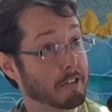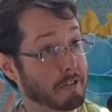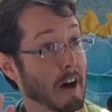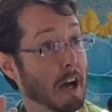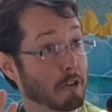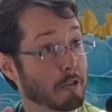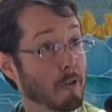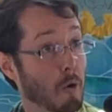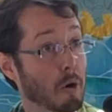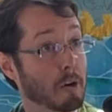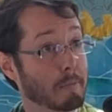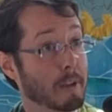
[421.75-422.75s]
this final
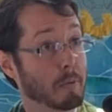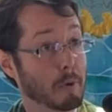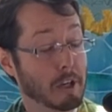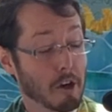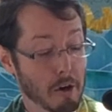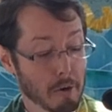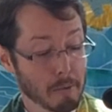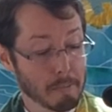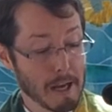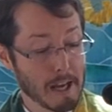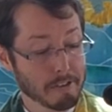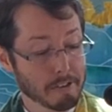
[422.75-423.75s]
form that we know
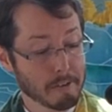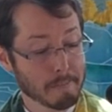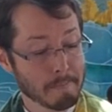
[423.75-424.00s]
best.